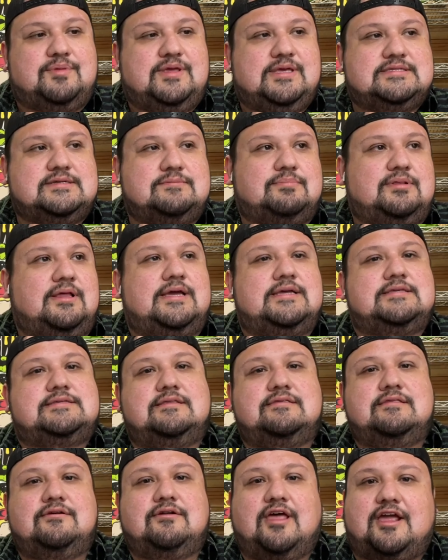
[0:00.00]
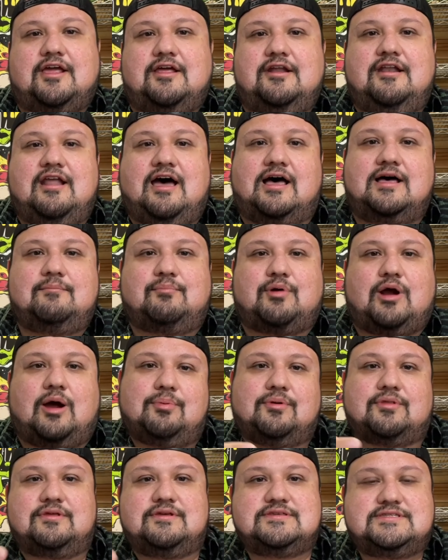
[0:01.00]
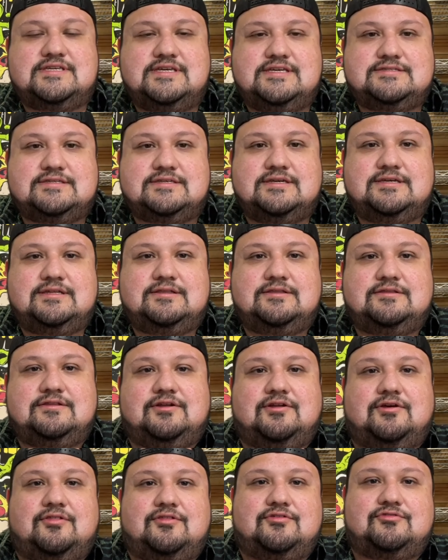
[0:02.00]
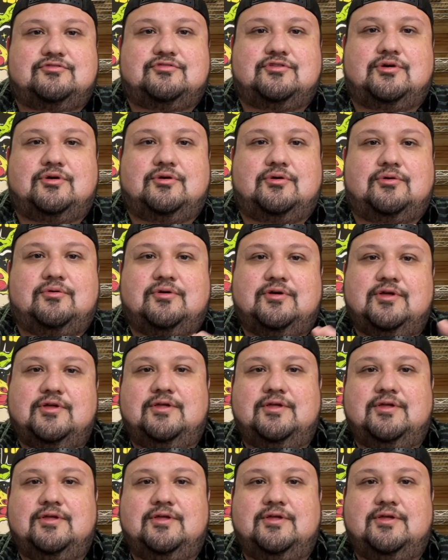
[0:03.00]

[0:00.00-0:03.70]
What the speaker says: vegetables from like a pizza place and they're like not properly seasoned.